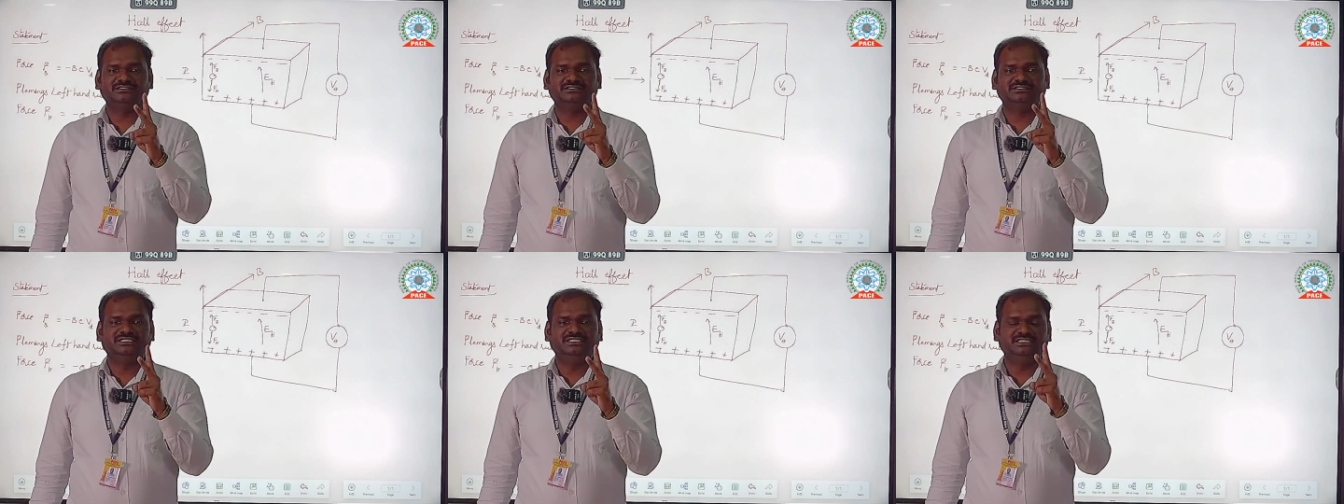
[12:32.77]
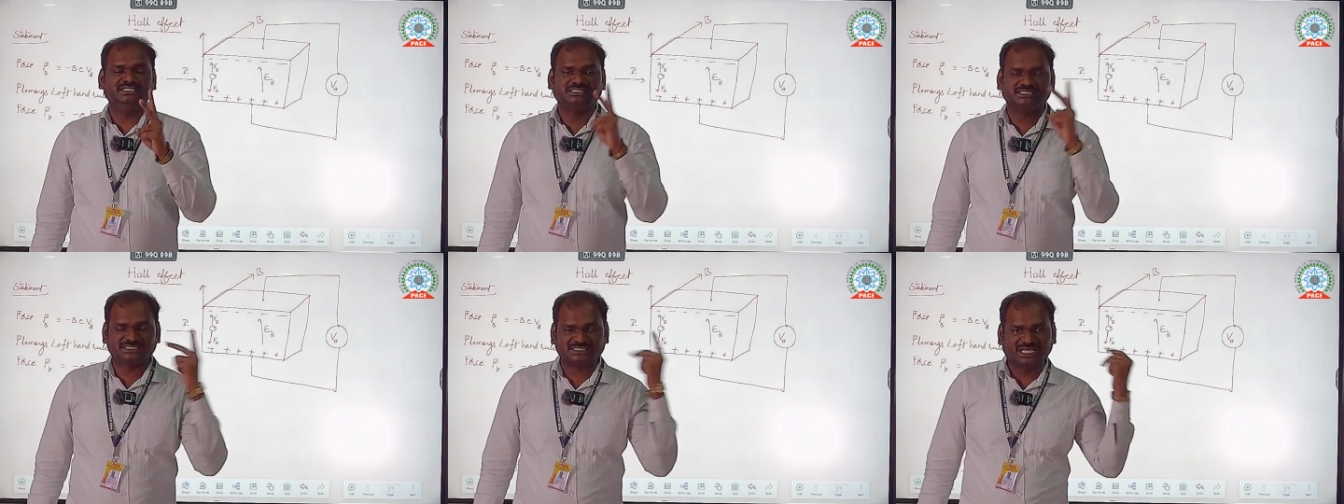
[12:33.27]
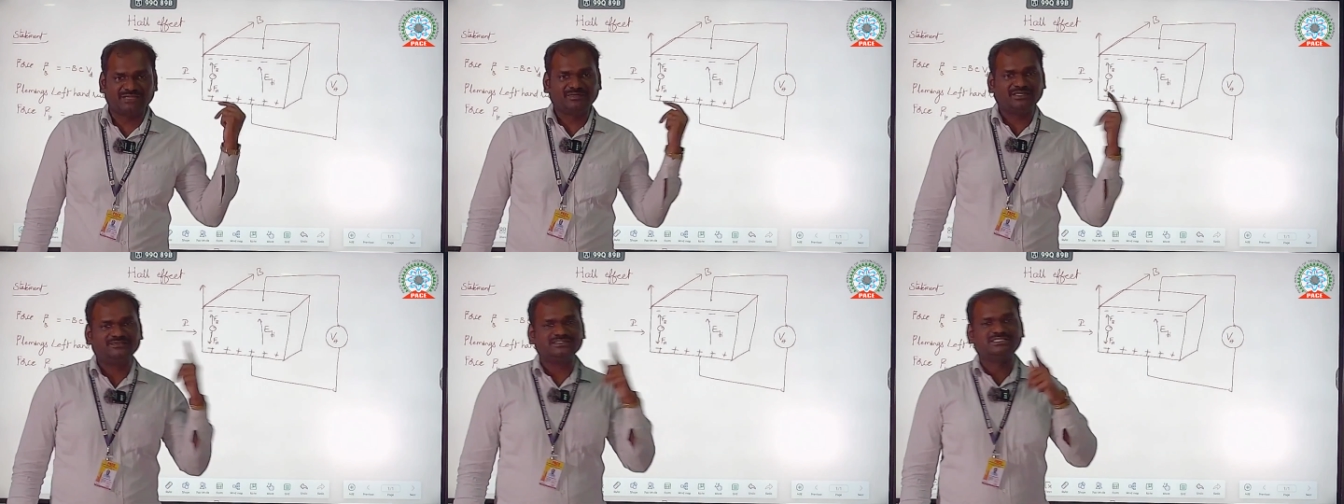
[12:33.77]
in this slab of
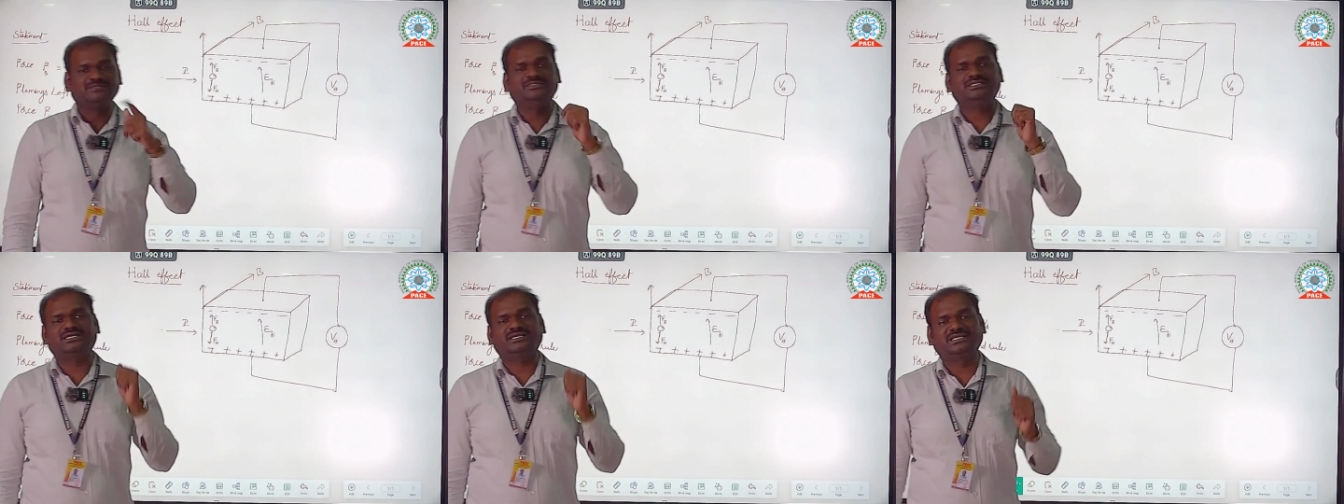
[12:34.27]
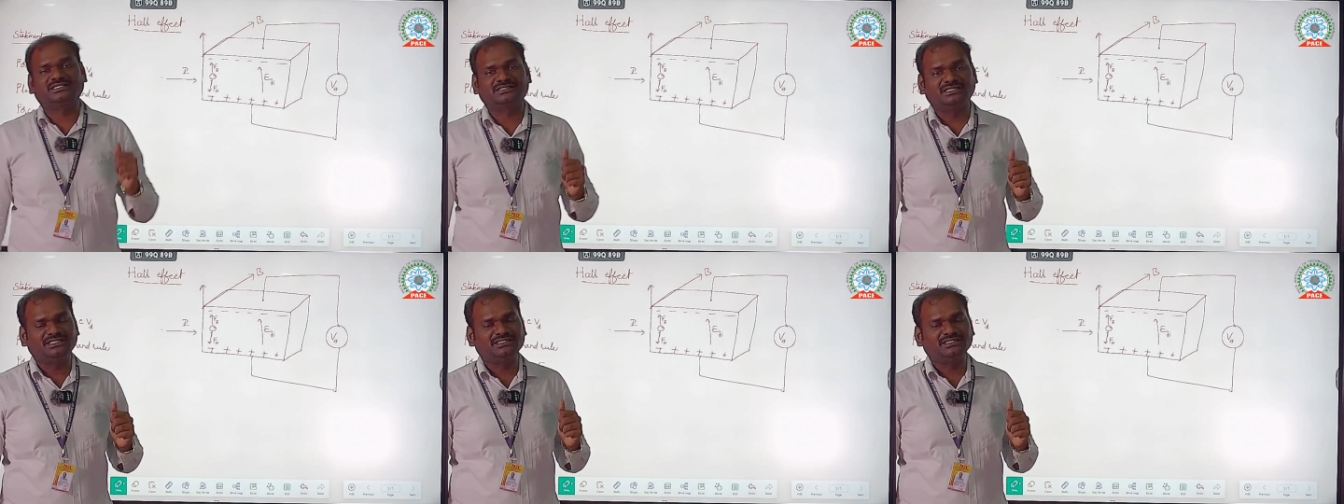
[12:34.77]
semiconductor.